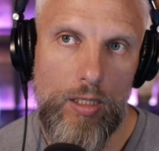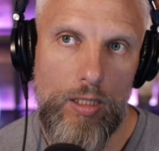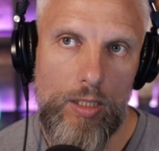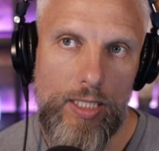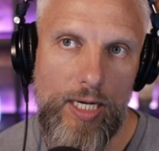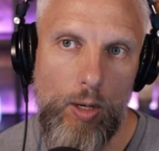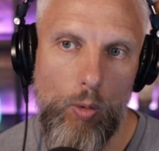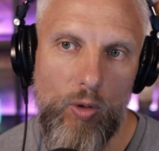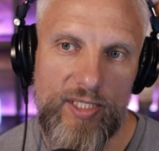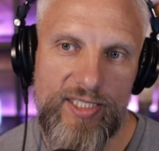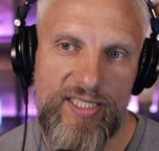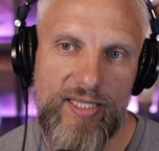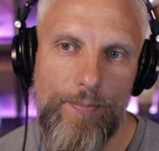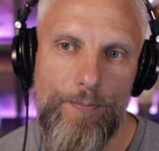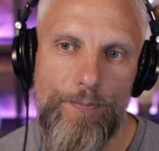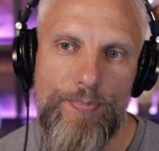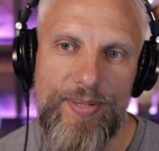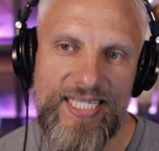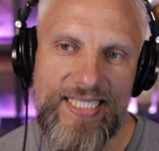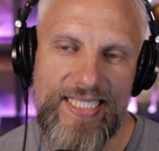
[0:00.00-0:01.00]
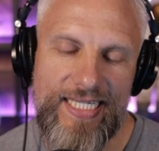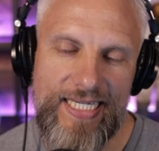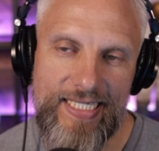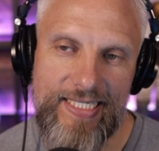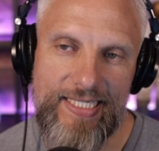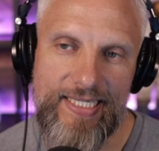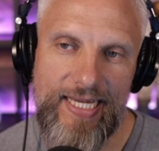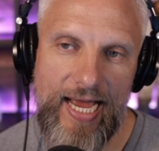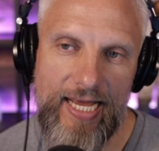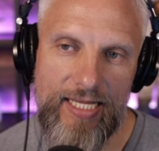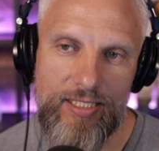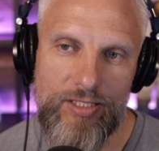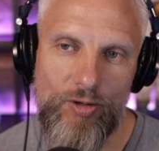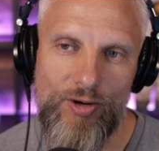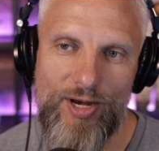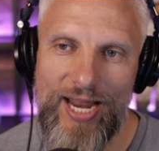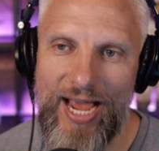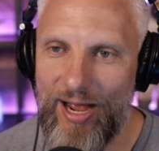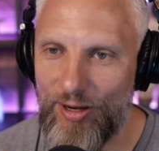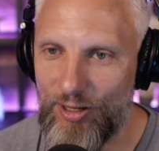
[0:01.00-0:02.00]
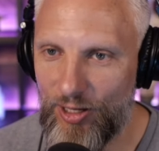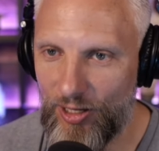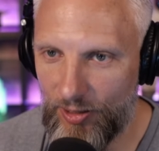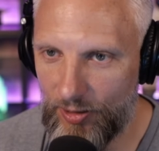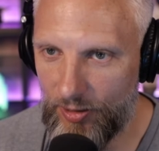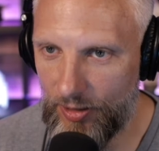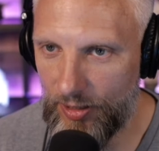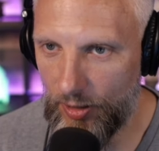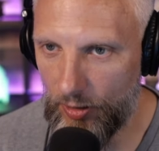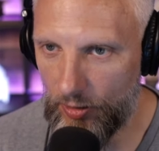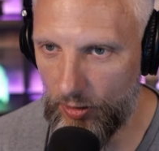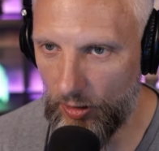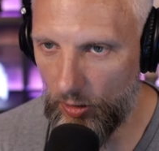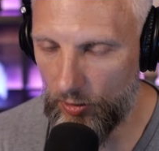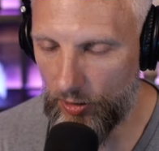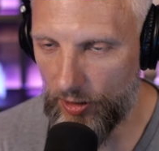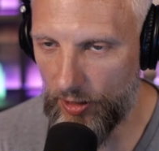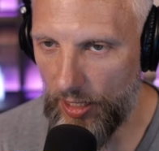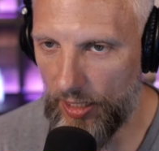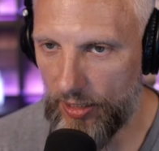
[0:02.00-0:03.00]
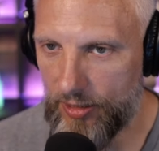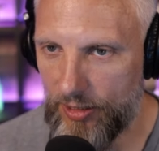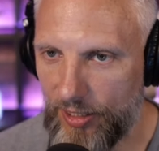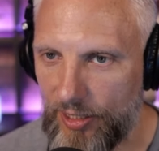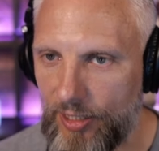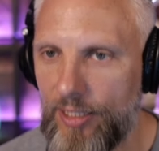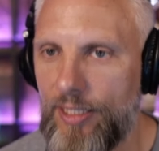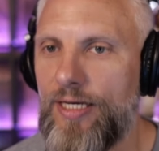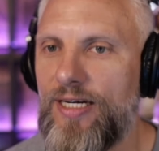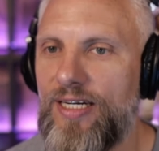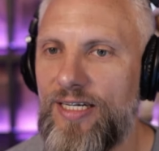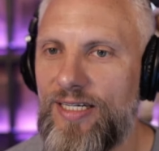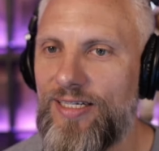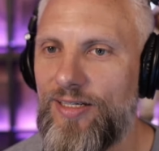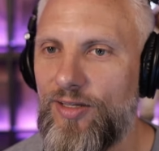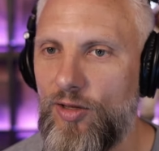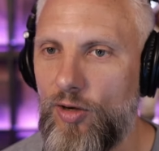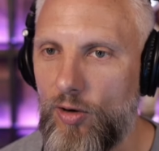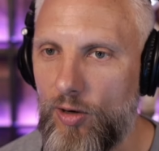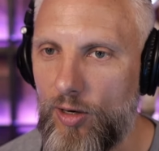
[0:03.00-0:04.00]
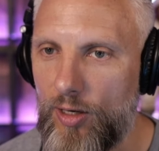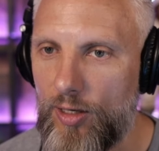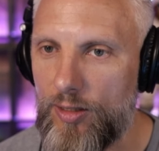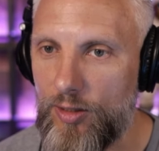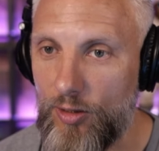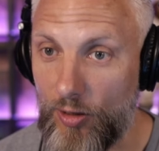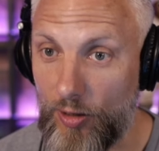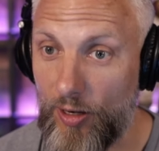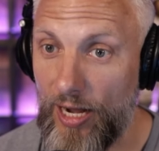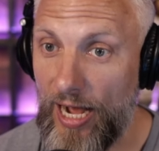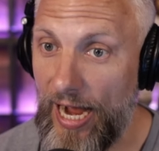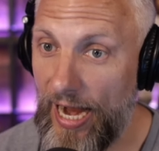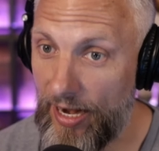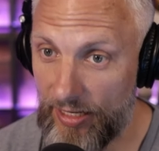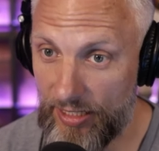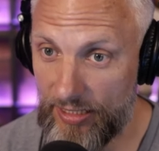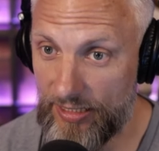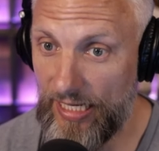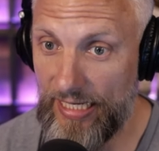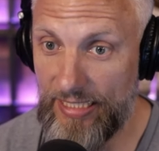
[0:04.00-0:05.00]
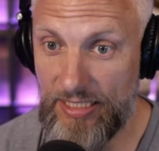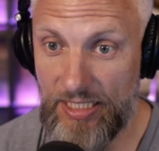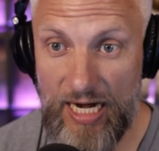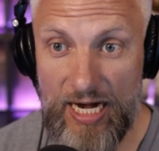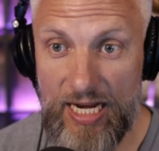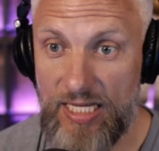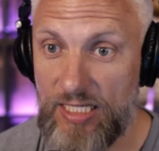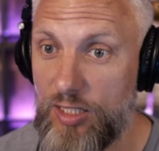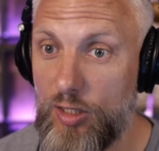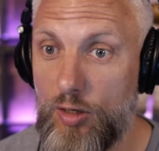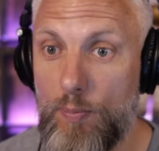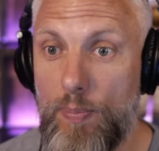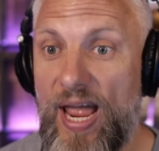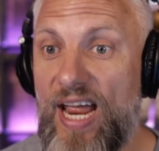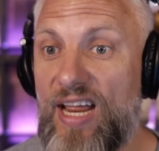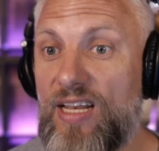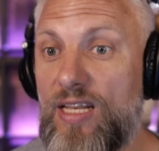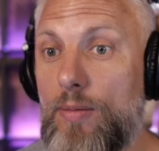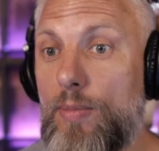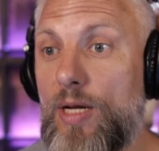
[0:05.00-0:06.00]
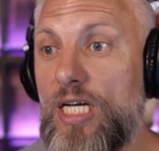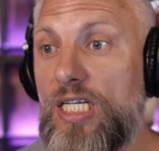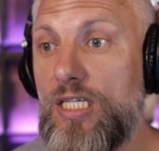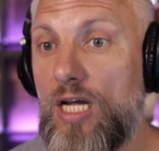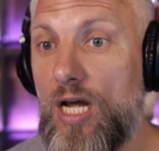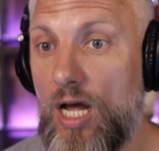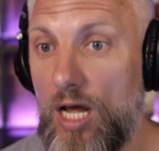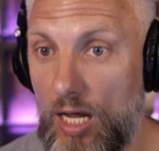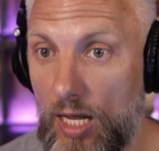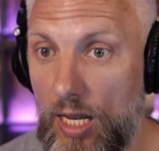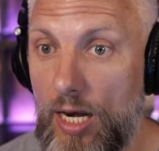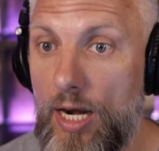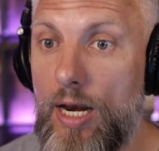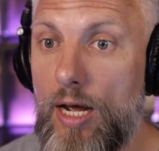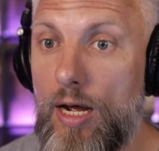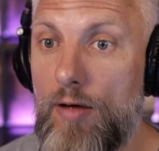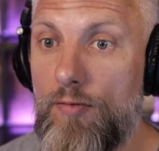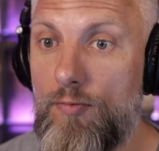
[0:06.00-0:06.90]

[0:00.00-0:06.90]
Now, what's the business side? So now you're you're the owner doctor. You're you're going to hire this hygienist, and you're paying them a ton of